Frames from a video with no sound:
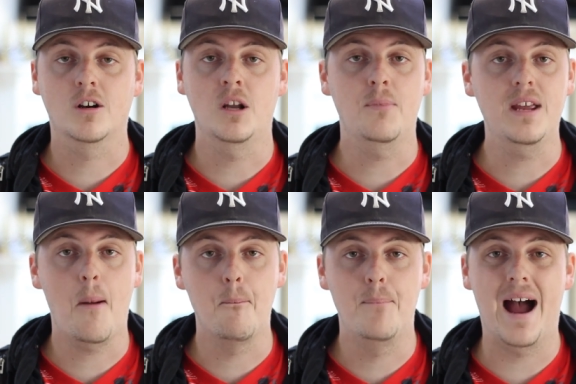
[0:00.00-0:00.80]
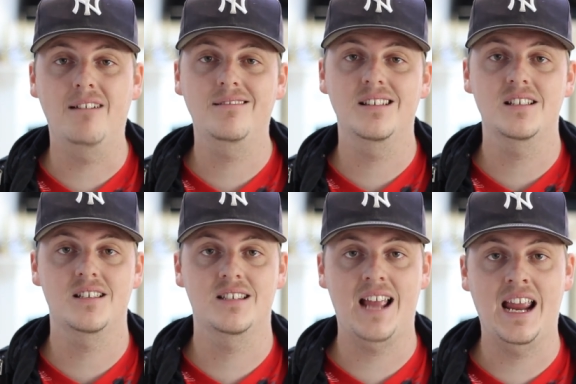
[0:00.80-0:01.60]
are going to be about the
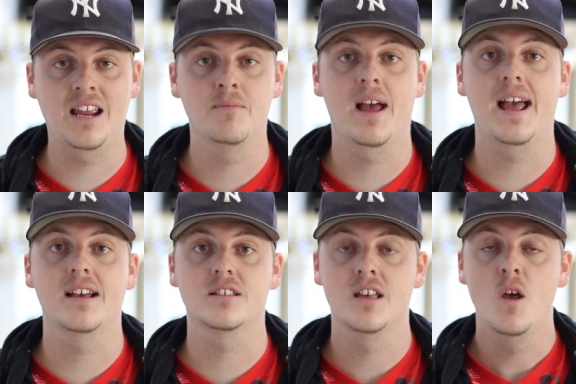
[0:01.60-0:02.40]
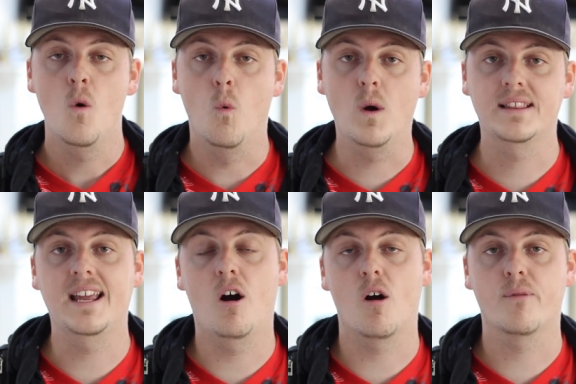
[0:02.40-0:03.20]
same as what
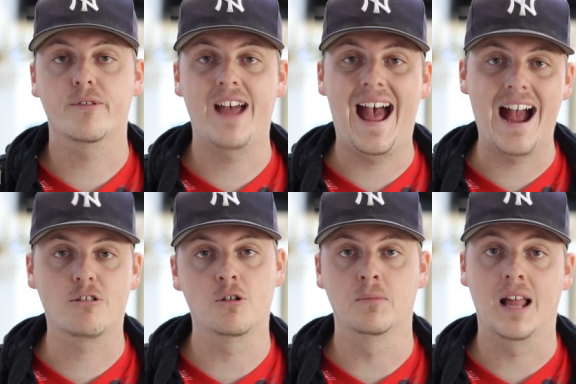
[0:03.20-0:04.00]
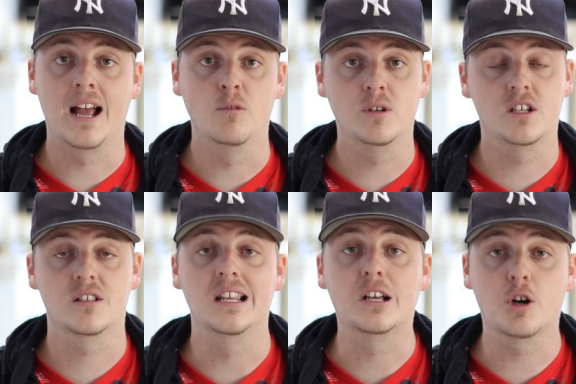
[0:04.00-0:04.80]
they are for the AKRUM line, which
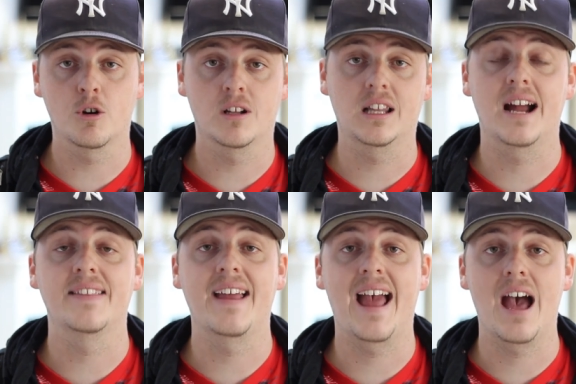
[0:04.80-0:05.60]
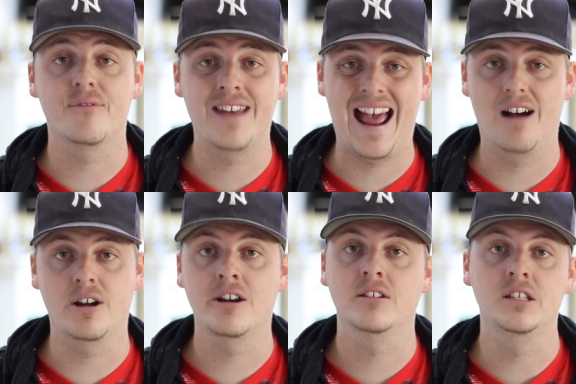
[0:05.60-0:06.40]
is the current line they have
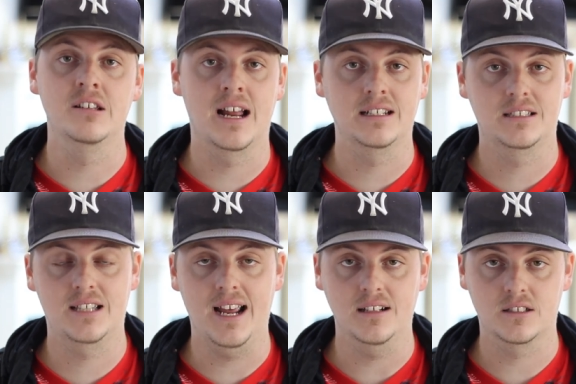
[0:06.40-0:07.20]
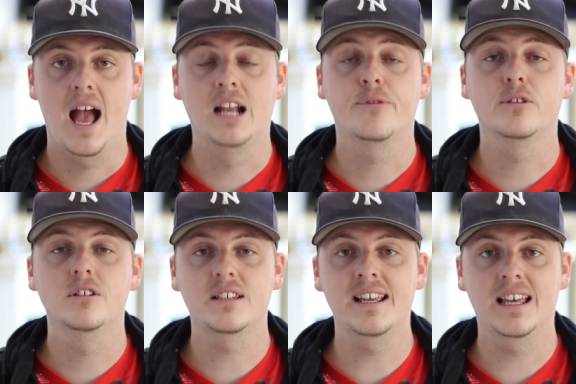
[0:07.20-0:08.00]
now here in the United States. And if you're
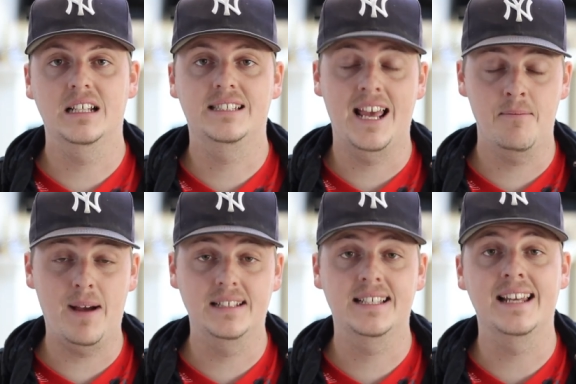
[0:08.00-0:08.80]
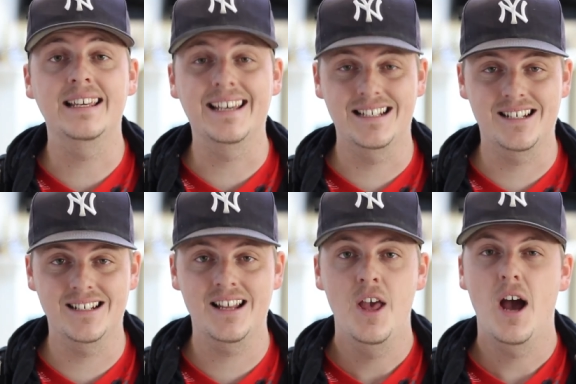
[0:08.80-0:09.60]
looking at a ten by ten
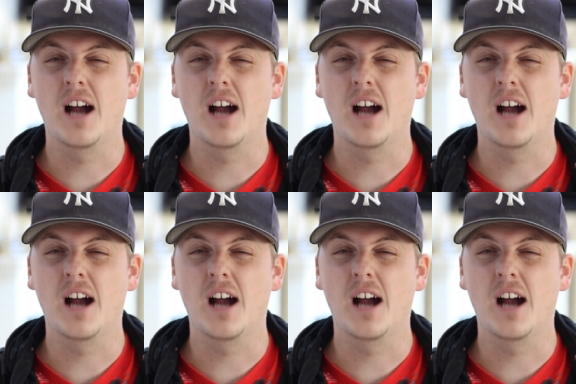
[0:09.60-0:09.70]
kitchen,